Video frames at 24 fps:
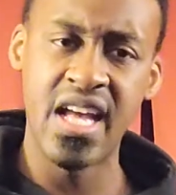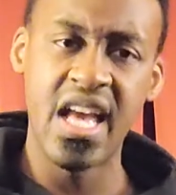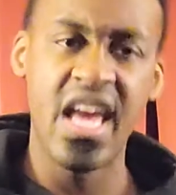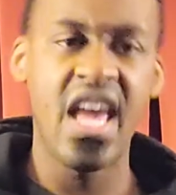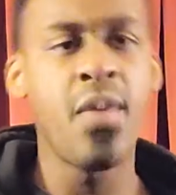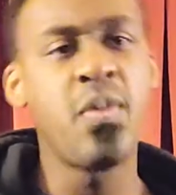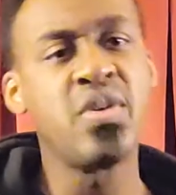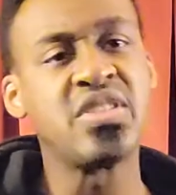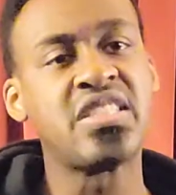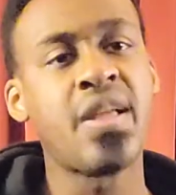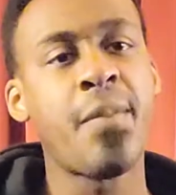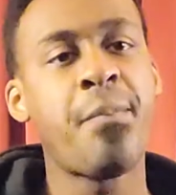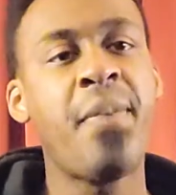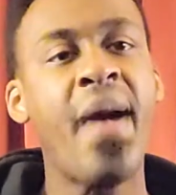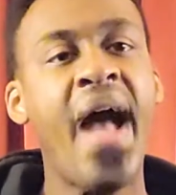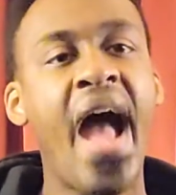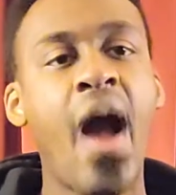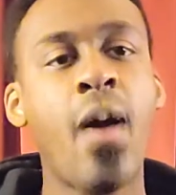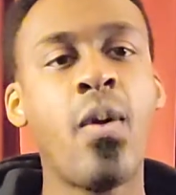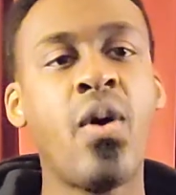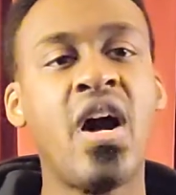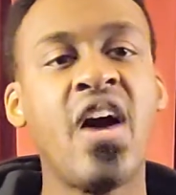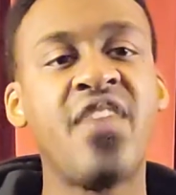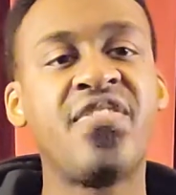It was the
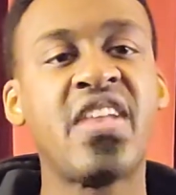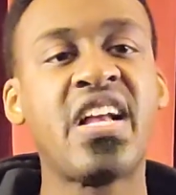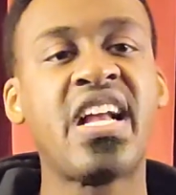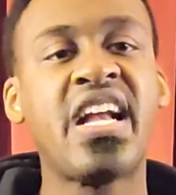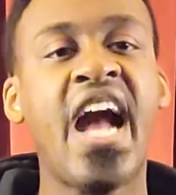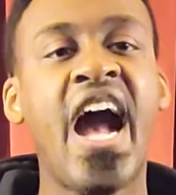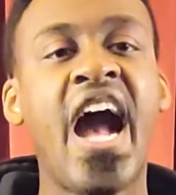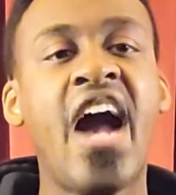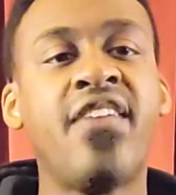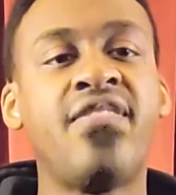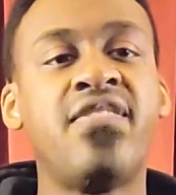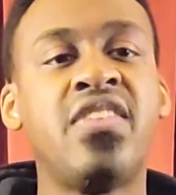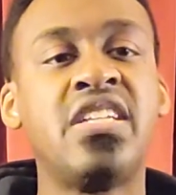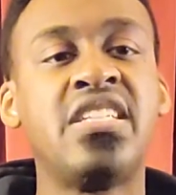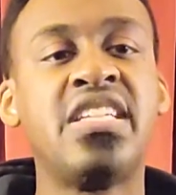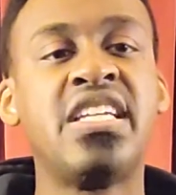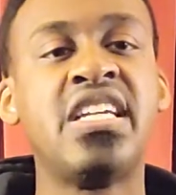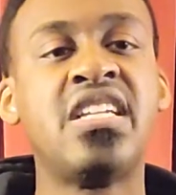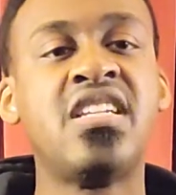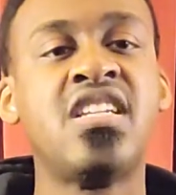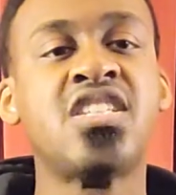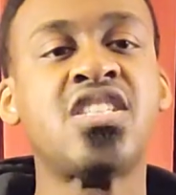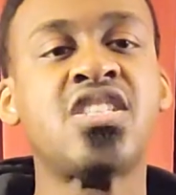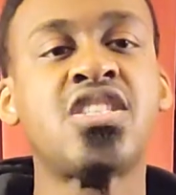power of the conflict
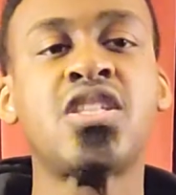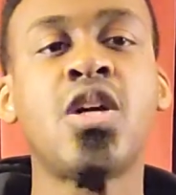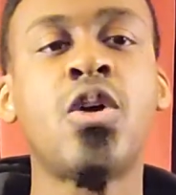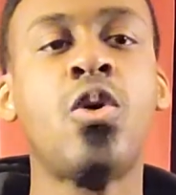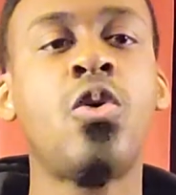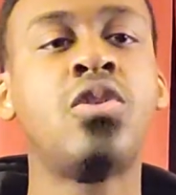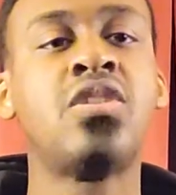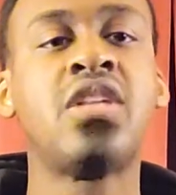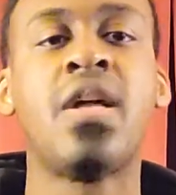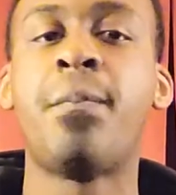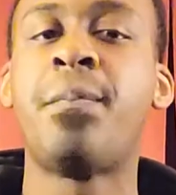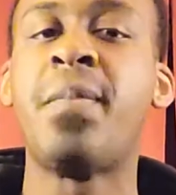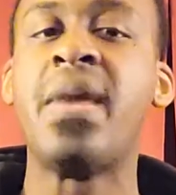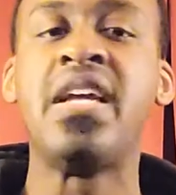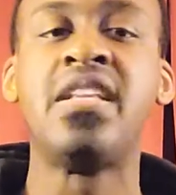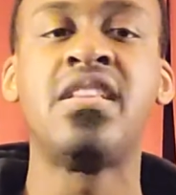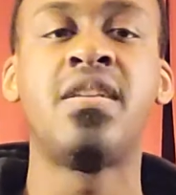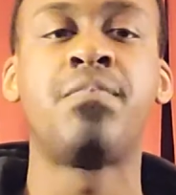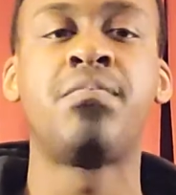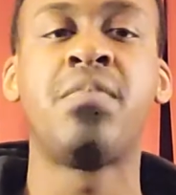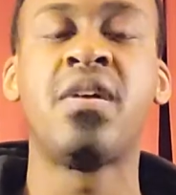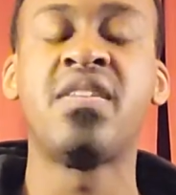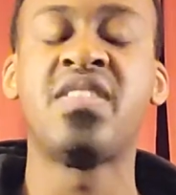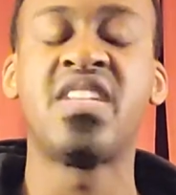in the soul that made
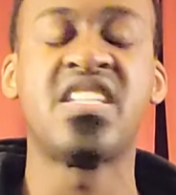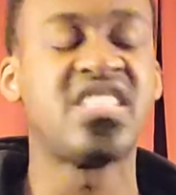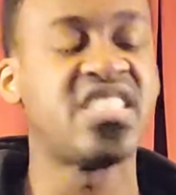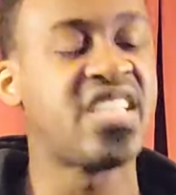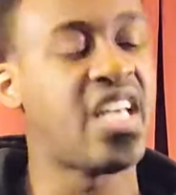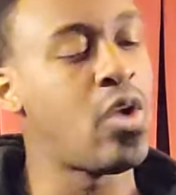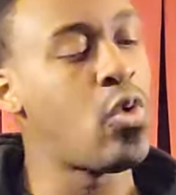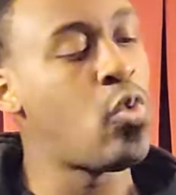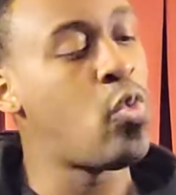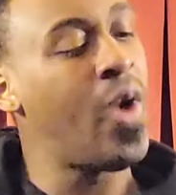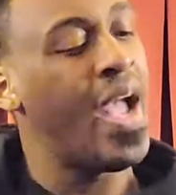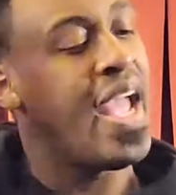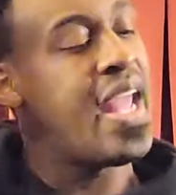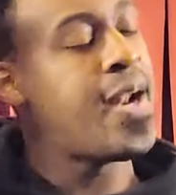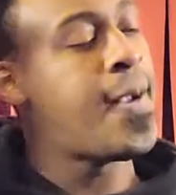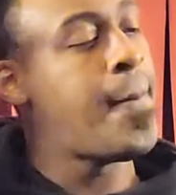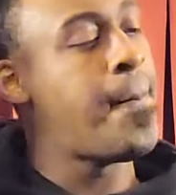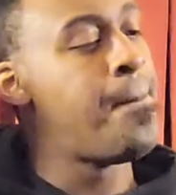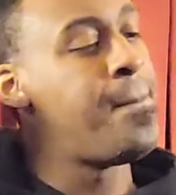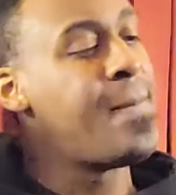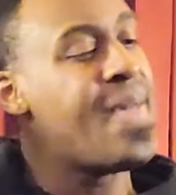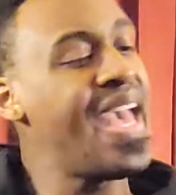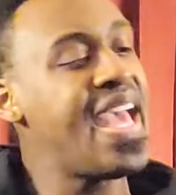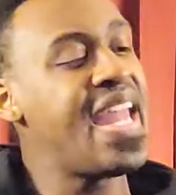the brother say, wait a
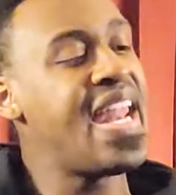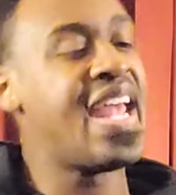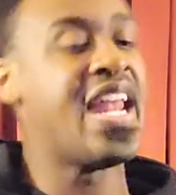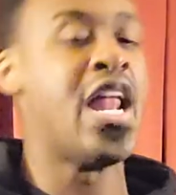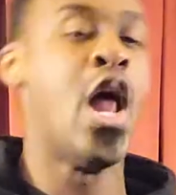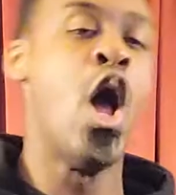minute,